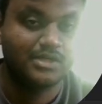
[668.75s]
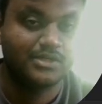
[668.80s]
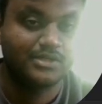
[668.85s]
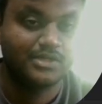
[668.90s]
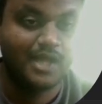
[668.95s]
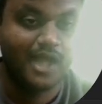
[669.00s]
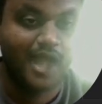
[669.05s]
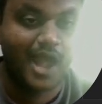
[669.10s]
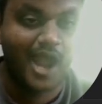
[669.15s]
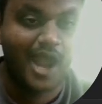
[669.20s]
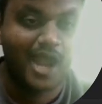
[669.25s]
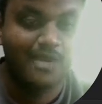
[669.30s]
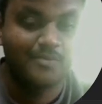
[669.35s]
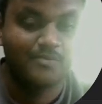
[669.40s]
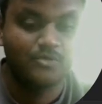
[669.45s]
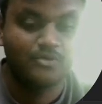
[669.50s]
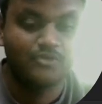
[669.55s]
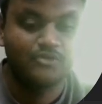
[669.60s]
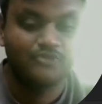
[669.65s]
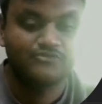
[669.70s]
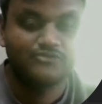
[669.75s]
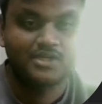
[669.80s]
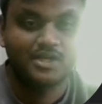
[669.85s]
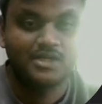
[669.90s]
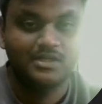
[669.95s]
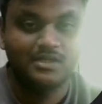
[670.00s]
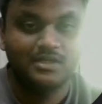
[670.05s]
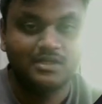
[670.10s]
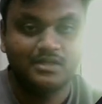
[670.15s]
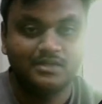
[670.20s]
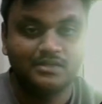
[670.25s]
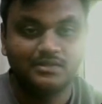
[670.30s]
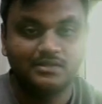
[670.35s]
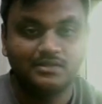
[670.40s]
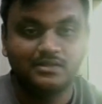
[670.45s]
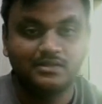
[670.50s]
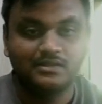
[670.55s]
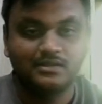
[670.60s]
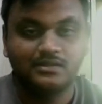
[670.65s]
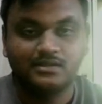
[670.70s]
on the add post and
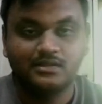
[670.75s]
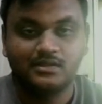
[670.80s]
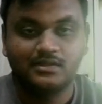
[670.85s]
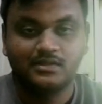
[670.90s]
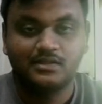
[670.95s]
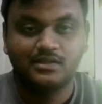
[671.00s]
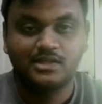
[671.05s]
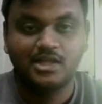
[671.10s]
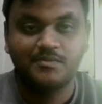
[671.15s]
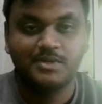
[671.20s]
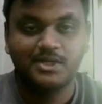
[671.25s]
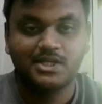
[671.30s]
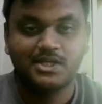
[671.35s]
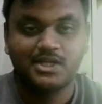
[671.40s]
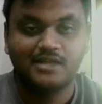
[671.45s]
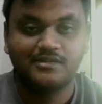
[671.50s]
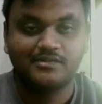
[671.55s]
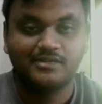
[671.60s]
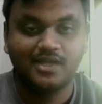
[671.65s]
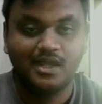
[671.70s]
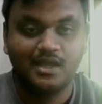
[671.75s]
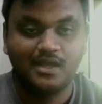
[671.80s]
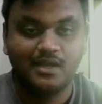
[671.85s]
name it as